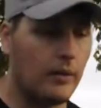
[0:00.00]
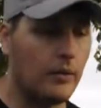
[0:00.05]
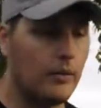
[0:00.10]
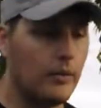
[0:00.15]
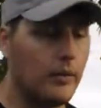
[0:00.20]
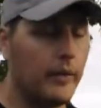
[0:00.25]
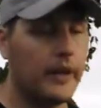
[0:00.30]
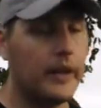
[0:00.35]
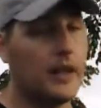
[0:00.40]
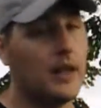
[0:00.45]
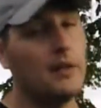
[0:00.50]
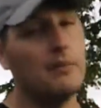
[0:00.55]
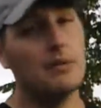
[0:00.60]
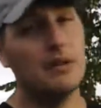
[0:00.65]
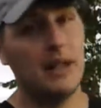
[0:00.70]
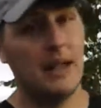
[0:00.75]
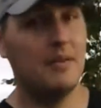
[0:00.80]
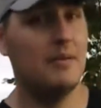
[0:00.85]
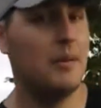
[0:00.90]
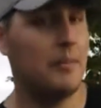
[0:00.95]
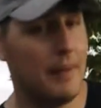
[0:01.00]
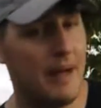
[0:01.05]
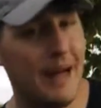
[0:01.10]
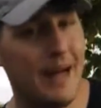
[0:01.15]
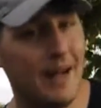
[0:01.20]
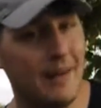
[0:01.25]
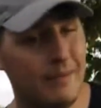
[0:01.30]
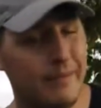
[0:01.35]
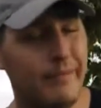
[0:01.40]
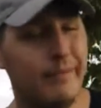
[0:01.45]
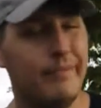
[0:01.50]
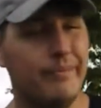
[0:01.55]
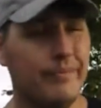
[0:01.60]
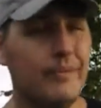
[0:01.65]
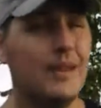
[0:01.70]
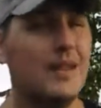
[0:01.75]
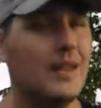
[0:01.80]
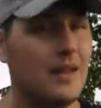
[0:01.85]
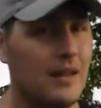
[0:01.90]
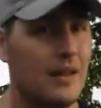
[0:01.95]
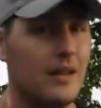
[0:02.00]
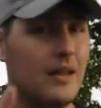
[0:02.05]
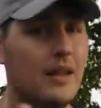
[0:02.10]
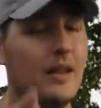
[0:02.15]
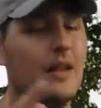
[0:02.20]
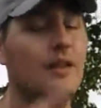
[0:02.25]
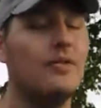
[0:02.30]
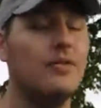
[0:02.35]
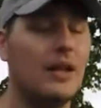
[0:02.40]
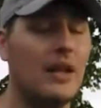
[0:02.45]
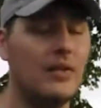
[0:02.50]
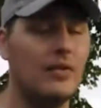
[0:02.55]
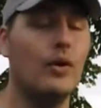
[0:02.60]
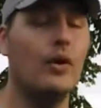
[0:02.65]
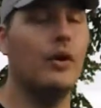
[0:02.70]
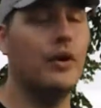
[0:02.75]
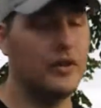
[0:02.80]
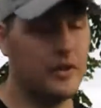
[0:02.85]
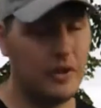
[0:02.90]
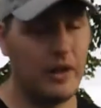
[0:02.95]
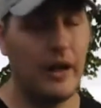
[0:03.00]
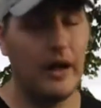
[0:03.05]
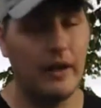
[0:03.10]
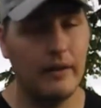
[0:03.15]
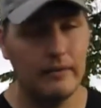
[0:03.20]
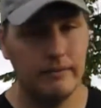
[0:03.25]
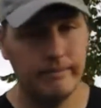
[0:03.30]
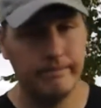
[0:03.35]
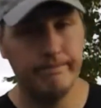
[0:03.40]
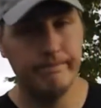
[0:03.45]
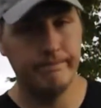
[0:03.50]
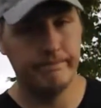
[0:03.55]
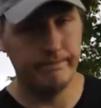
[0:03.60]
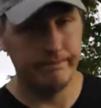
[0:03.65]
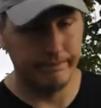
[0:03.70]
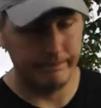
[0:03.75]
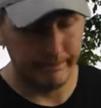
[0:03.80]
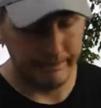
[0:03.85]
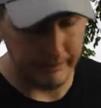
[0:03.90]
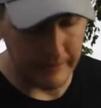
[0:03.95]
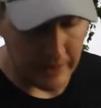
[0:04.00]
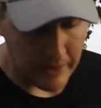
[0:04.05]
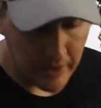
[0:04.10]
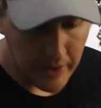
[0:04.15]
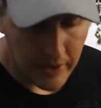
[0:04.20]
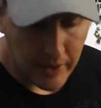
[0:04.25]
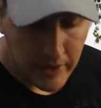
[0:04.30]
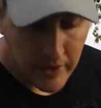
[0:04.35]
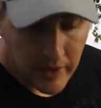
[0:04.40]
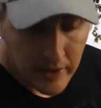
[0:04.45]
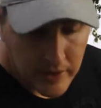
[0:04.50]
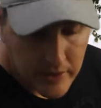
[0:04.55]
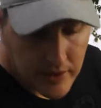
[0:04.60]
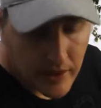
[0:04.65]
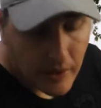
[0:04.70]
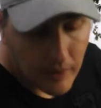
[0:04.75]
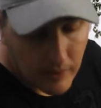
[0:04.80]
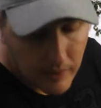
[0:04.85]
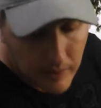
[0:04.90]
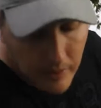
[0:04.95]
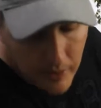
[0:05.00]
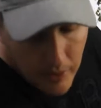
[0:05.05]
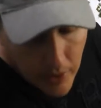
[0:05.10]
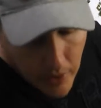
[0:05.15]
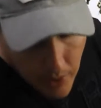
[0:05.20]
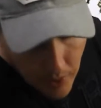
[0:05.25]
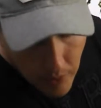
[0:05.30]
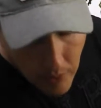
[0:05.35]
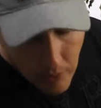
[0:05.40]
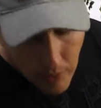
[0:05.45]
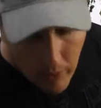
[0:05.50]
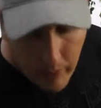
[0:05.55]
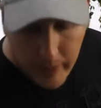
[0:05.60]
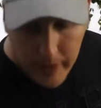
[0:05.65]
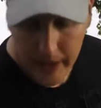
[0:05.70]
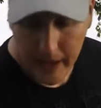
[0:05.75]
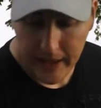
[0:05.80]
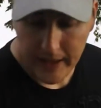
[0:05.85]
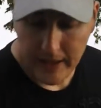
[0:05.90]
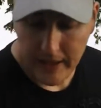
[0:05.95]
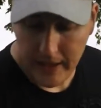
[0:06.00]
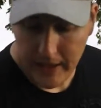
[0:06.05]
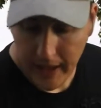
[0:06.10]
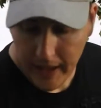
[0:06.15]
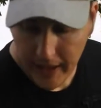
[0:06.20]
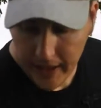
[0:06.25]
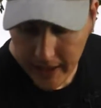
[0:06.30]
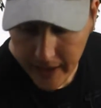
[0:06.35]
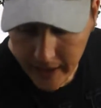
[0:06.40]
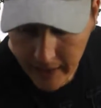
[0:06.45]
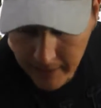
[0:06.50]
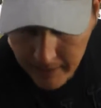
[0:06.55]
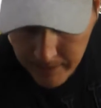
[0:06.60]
when it comes time to buy, give Flavorah a try. So, what we got today